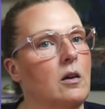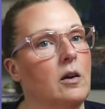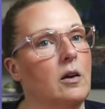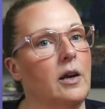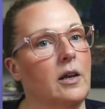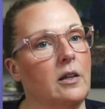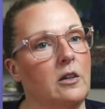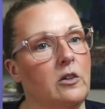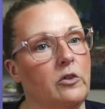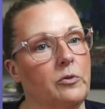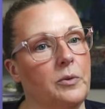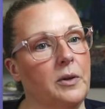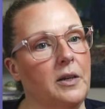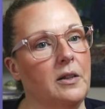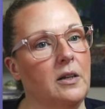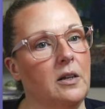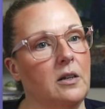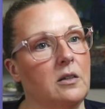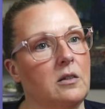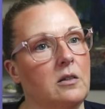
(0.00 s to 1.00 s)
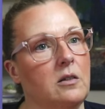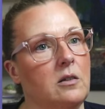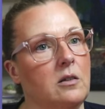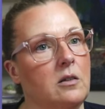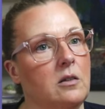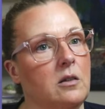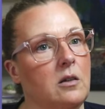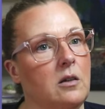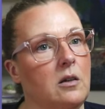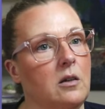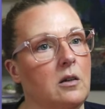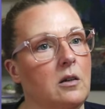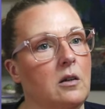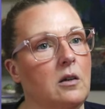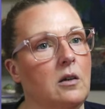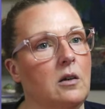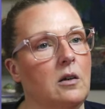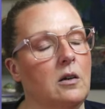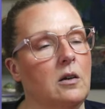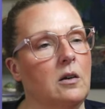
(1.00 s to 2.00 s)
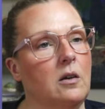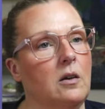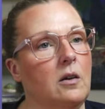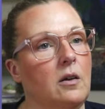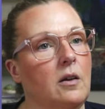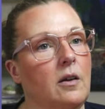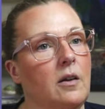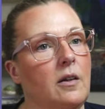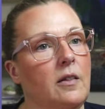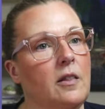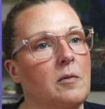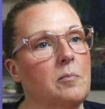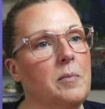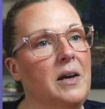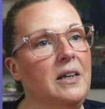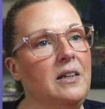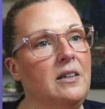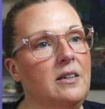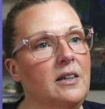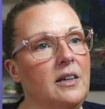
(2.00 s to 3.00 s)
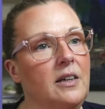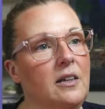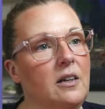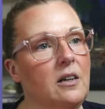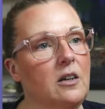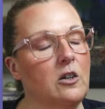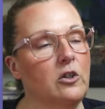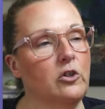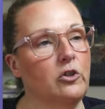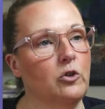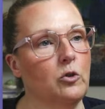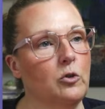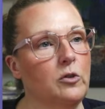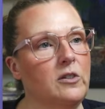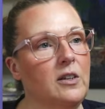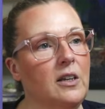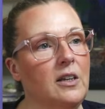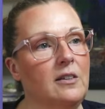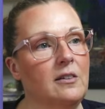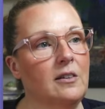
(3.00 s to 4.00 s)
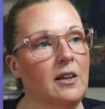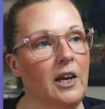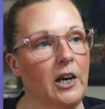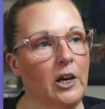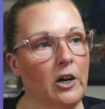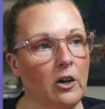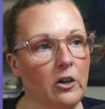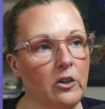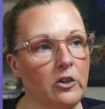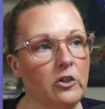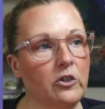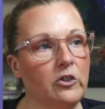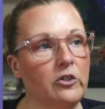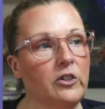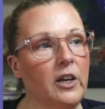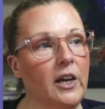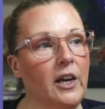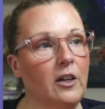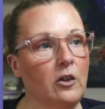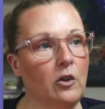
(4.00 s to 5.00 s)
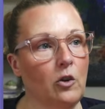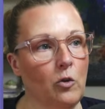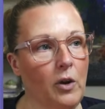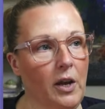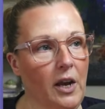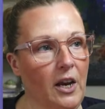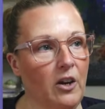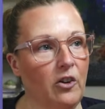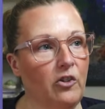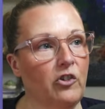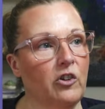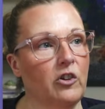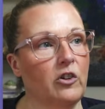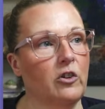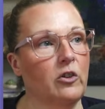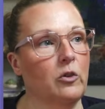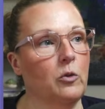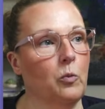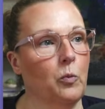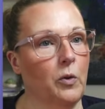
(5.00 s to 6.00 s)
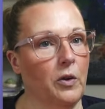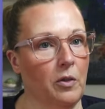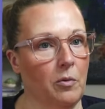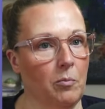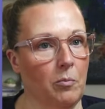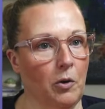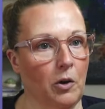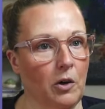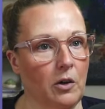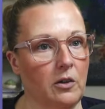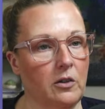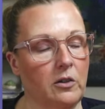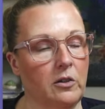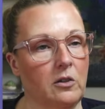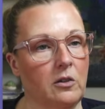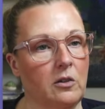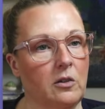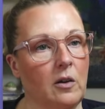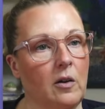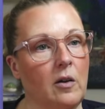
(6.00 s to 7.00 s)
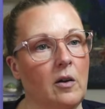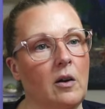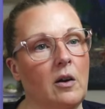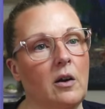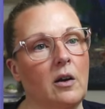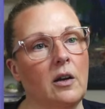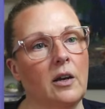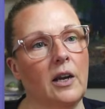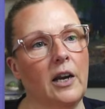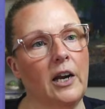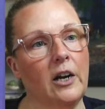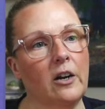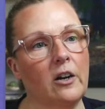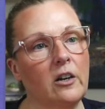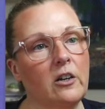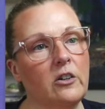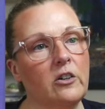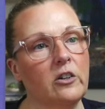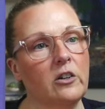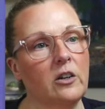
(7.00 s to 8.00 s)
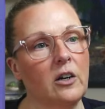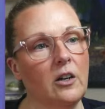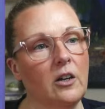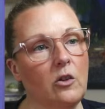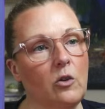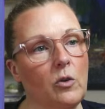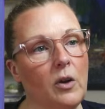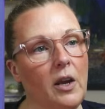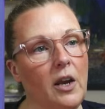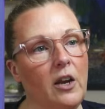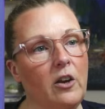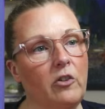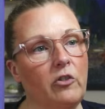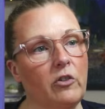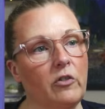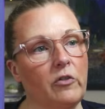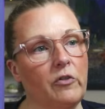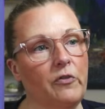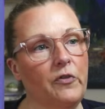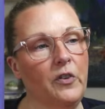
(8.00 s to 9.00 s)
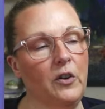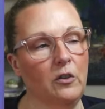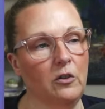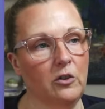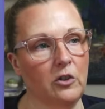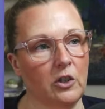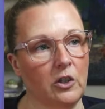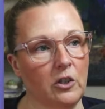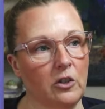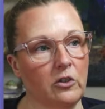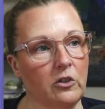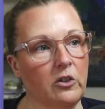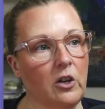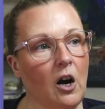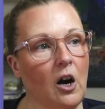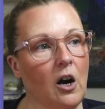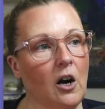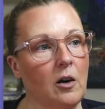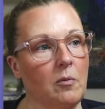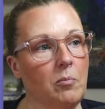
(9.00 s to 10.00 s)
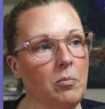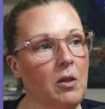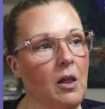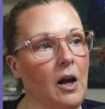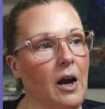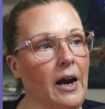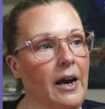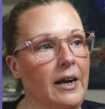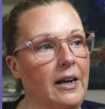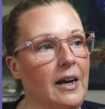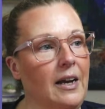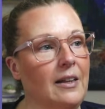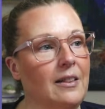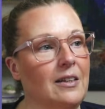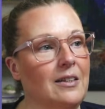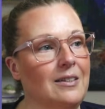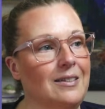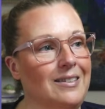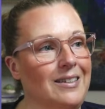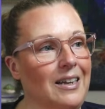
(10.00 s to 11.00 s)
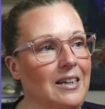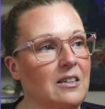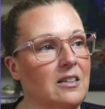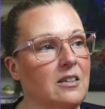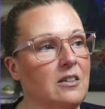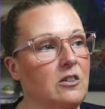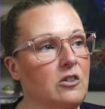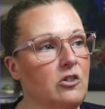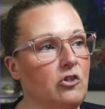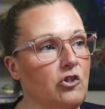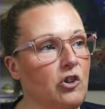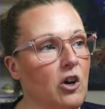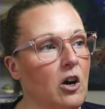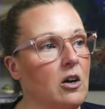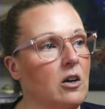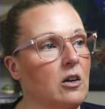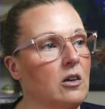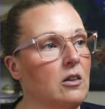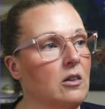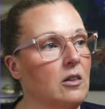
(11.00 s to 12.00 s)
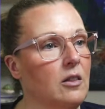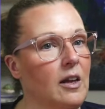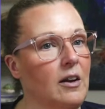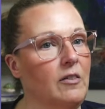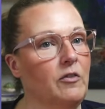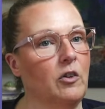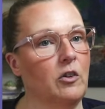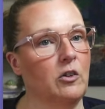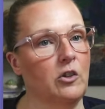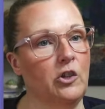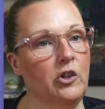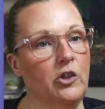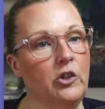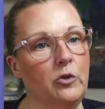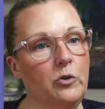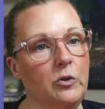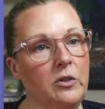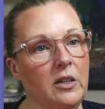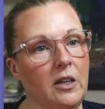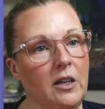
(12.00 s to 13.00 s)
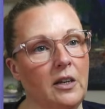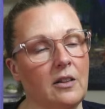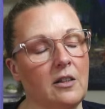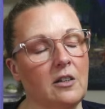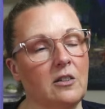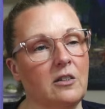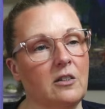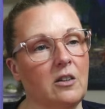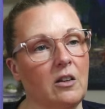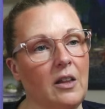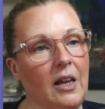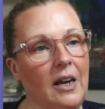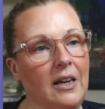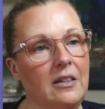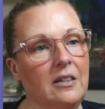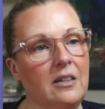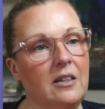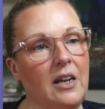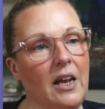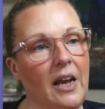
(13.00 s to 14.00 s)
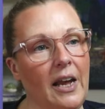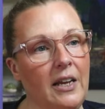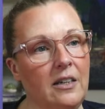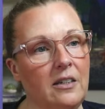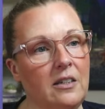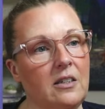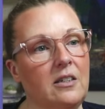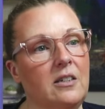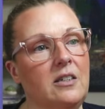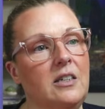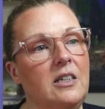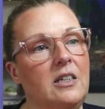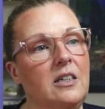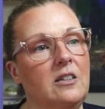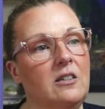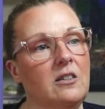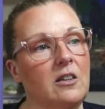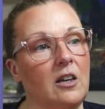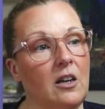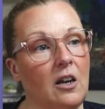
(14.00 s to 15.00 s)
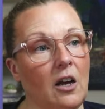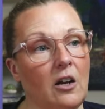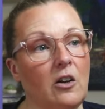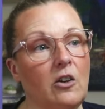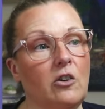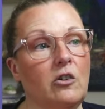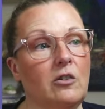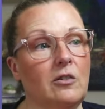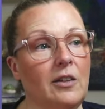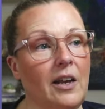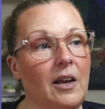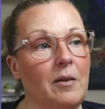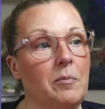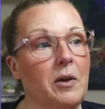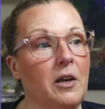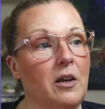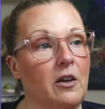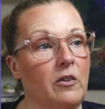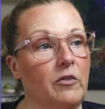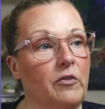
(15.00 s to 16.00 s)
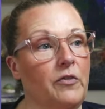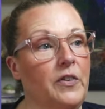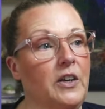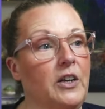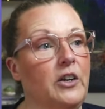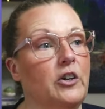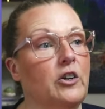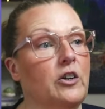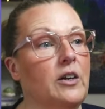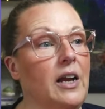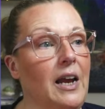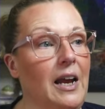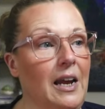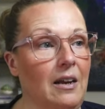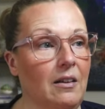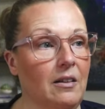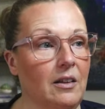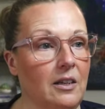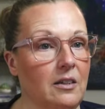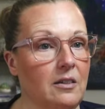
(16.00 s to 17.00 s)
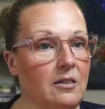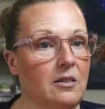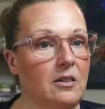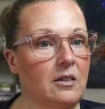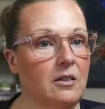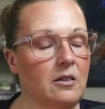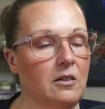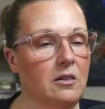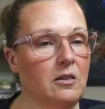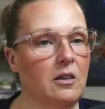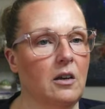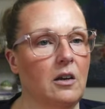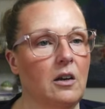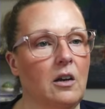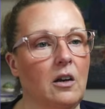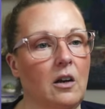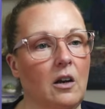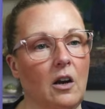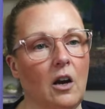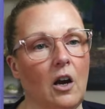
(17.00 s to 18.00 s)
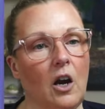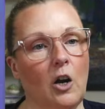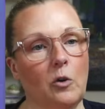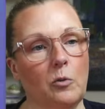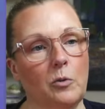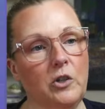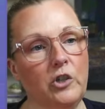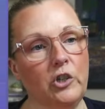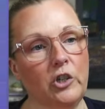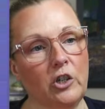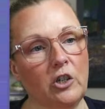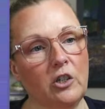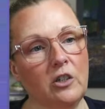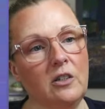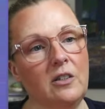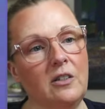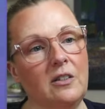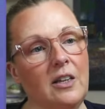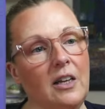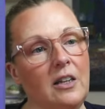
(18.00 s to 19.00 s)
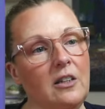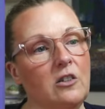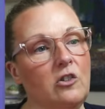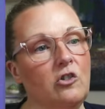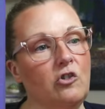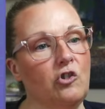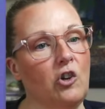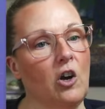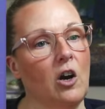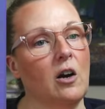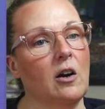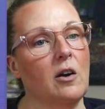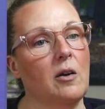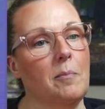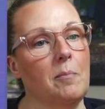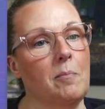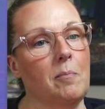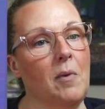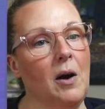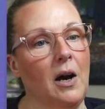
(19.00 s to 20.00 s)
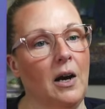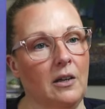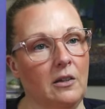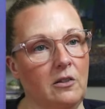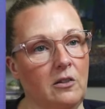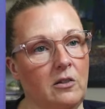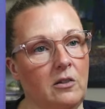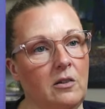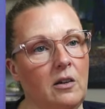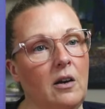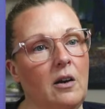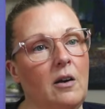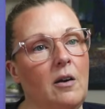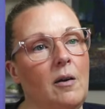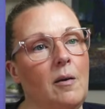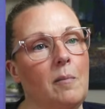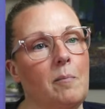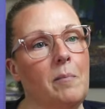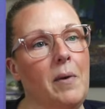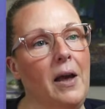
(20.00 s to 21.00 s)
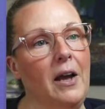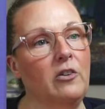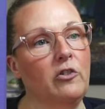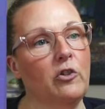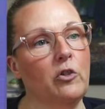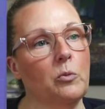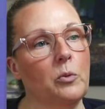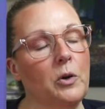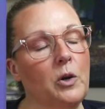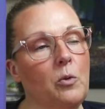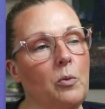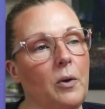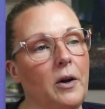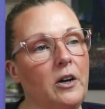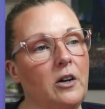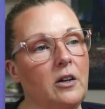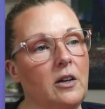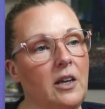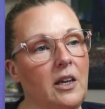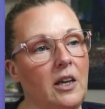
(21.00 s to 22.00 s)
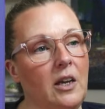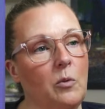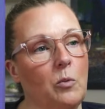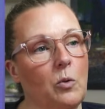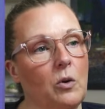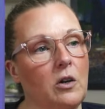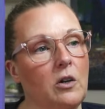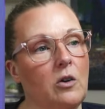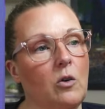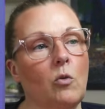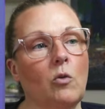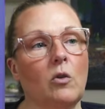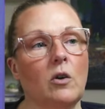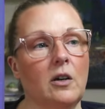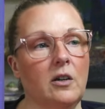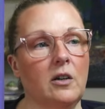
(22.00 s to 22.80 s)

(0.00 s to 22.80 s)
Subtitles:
Okay, let's read this. The metadata associates characters and locations with books. Character and location filters are applied at the sentence chunk level using the selected entity's canonical name and configured aliases. A returned sentence chunk must match the required keyword or